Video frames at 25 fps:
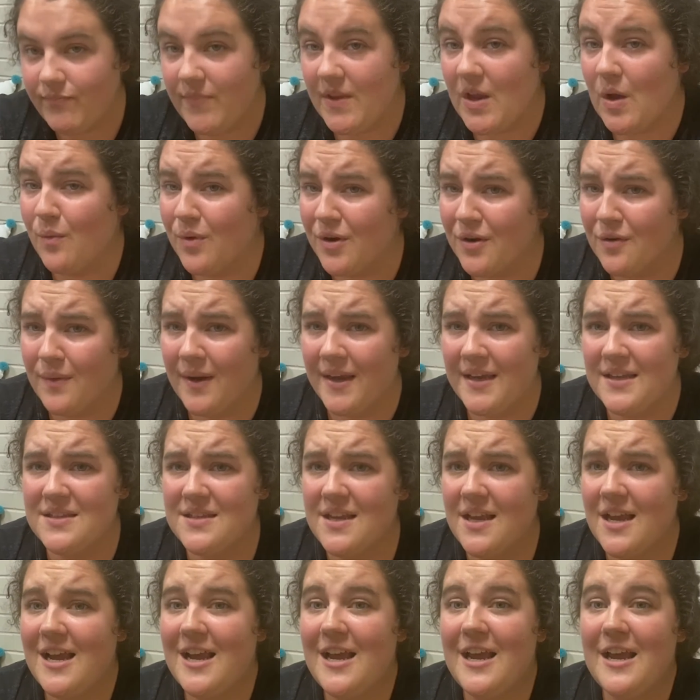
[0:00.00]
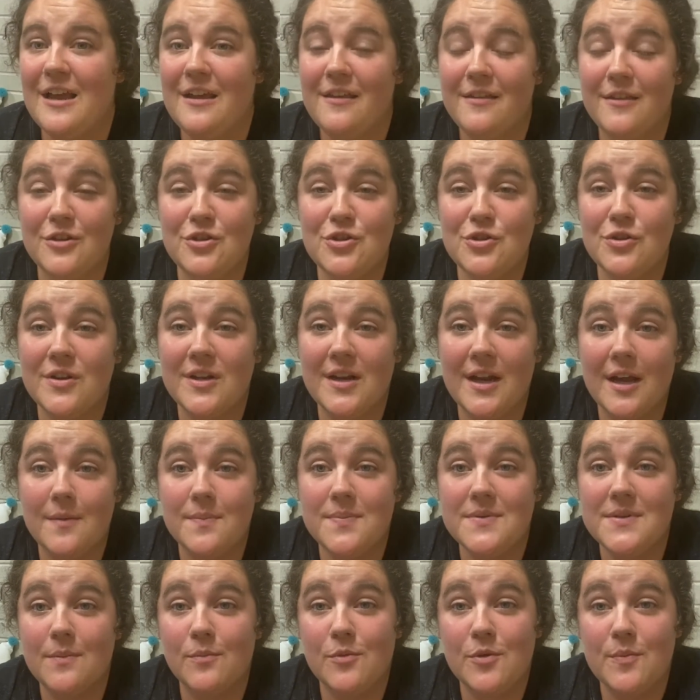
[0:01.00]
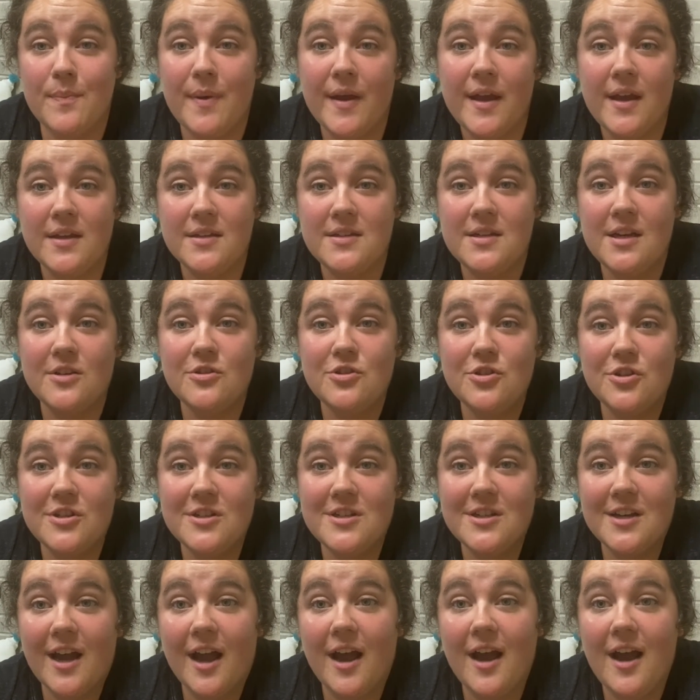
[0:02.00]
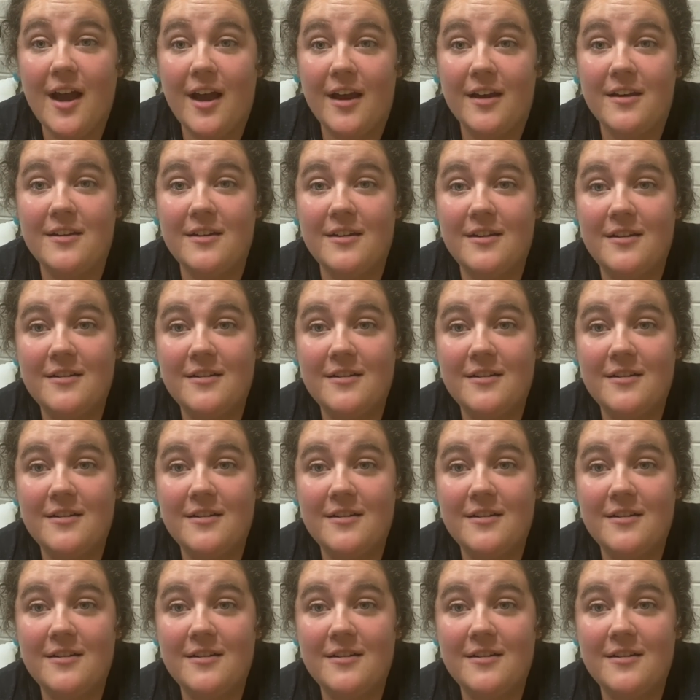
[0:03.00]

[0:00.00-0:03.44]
What are ways that you could help someone pay attention to God?